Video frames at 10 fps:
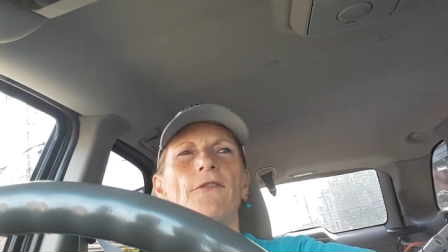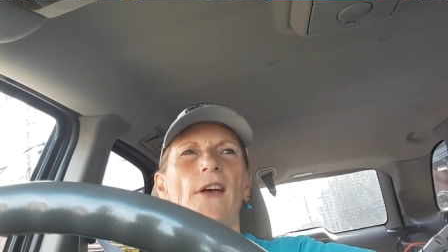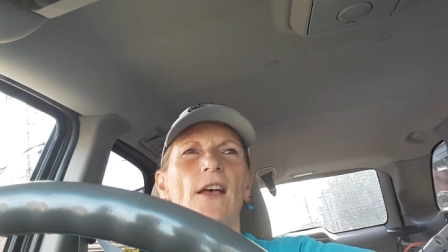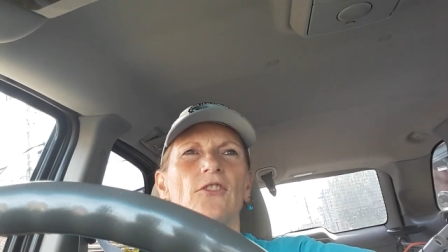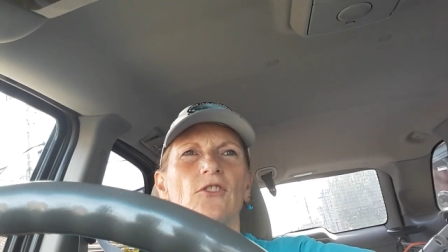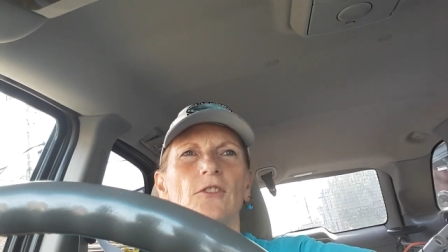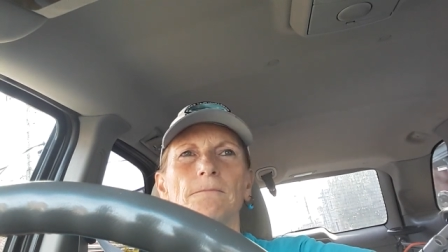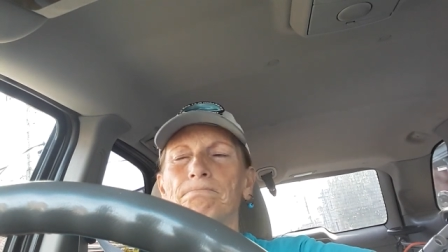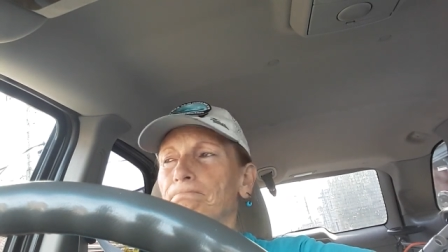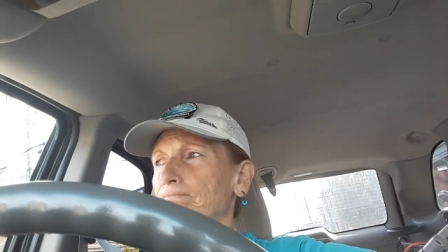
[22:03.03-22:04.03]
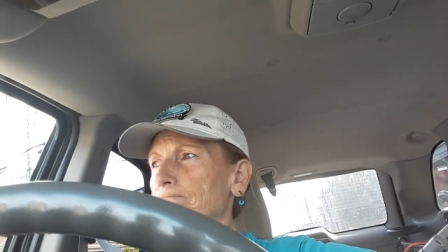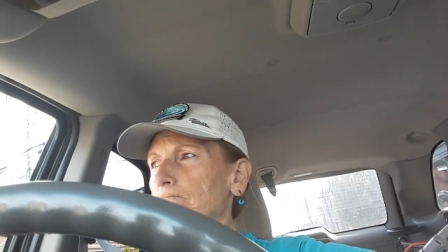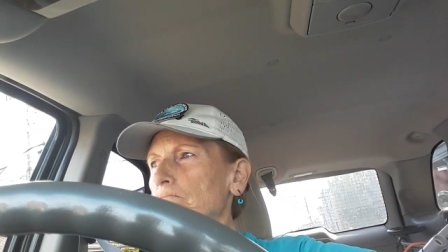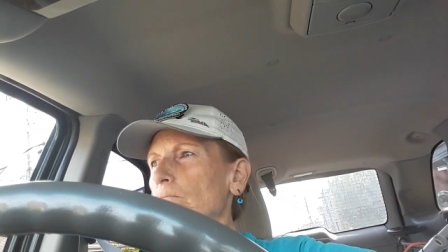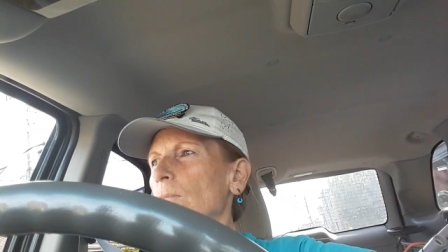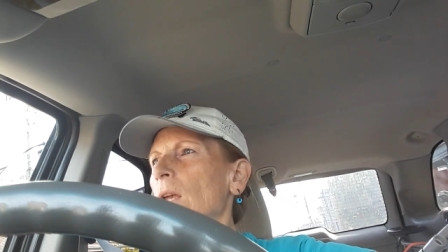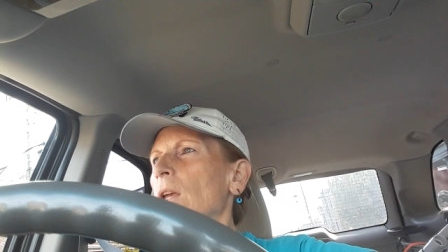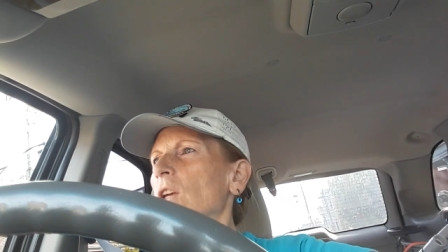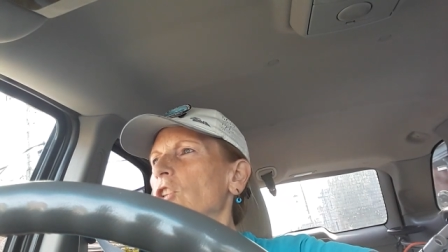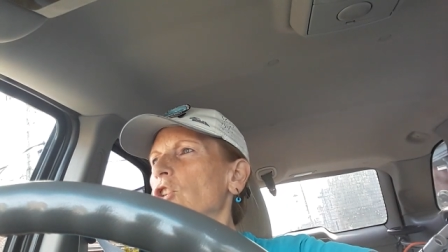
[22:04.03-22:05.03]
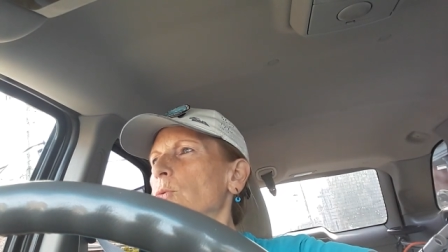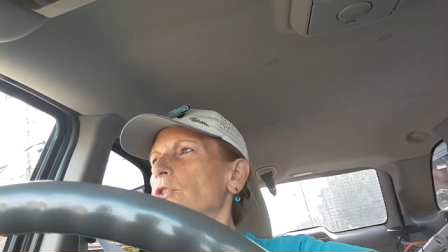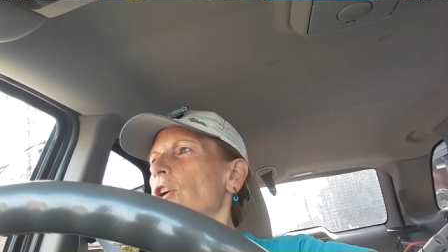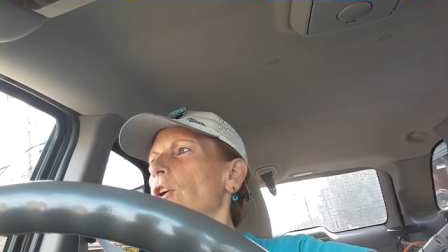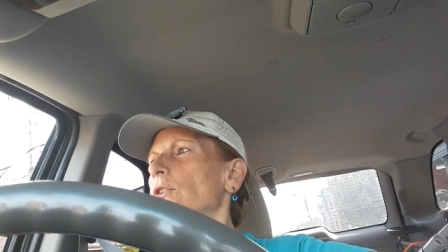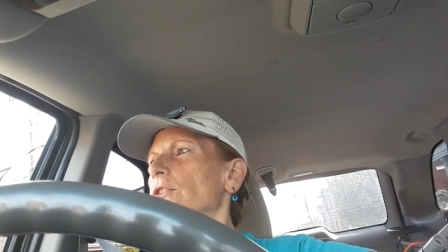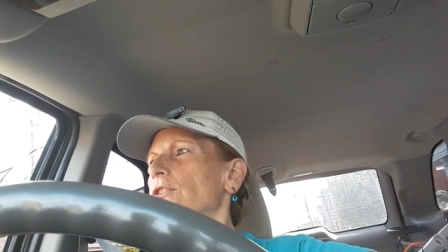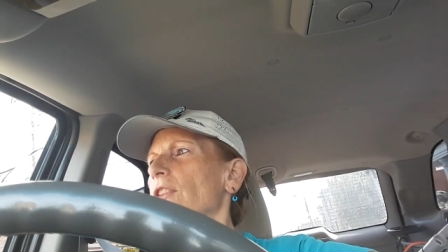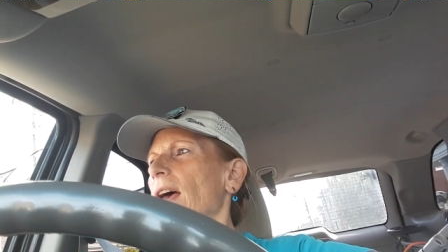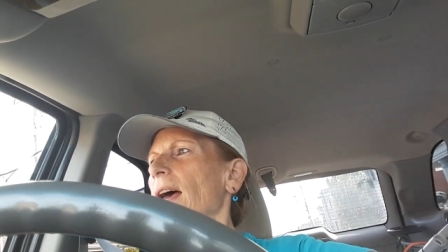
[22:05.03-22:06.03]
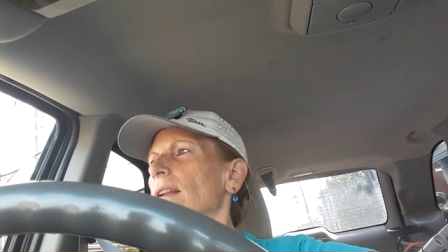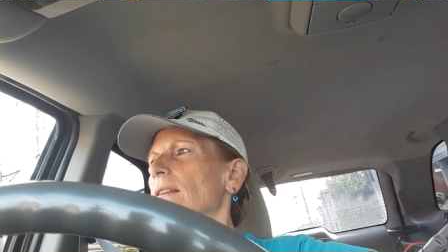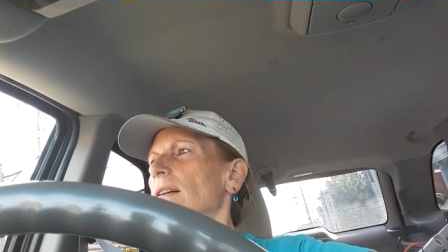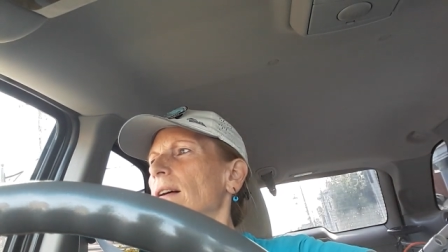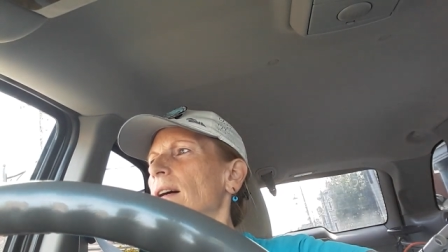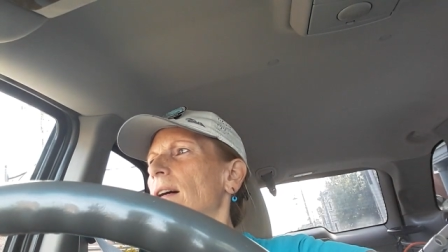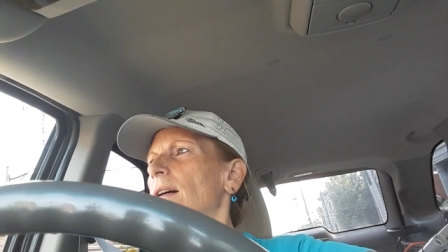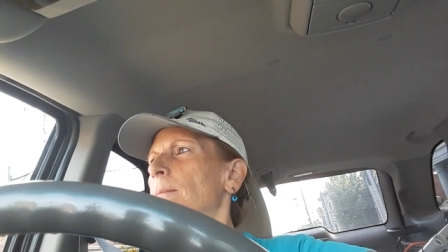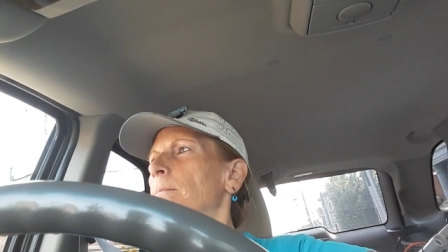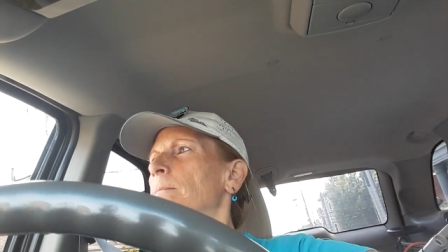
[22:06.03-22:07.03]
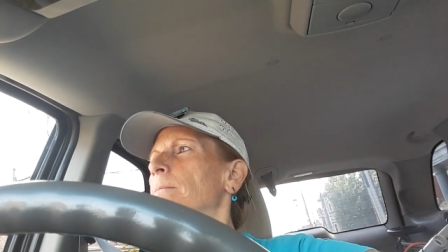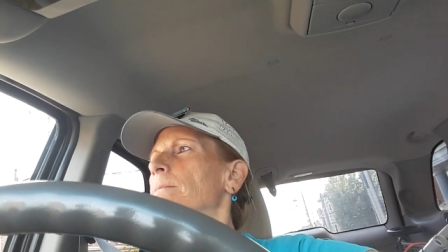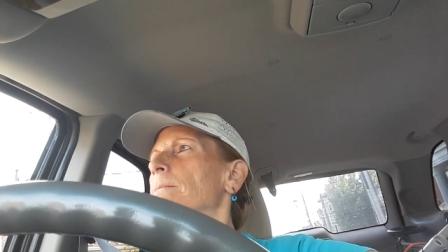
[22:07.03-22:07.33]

Fest, you will notice that um,